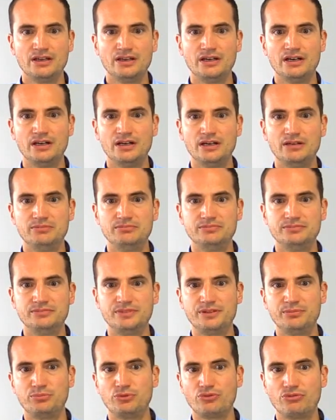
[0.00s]

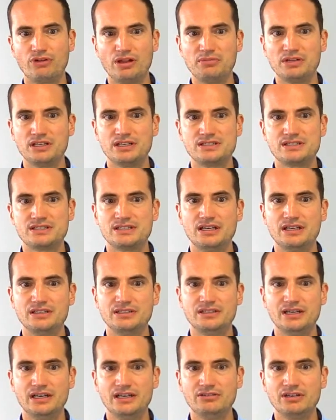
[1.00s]
The programming is done
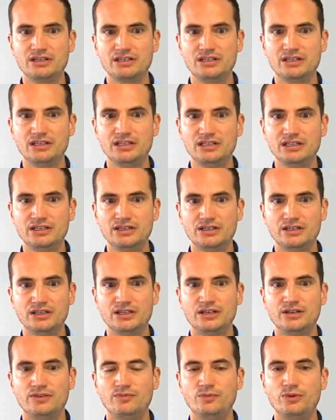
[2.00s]
directly
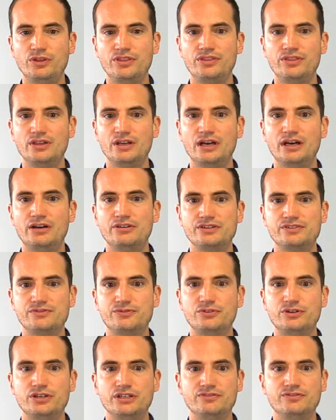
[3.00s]
with
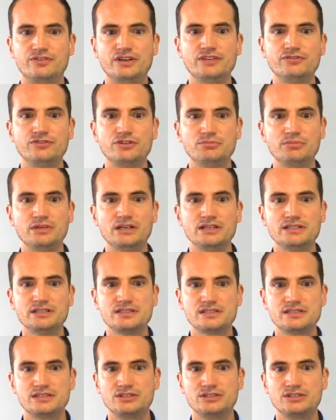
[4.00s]
RS485 commands.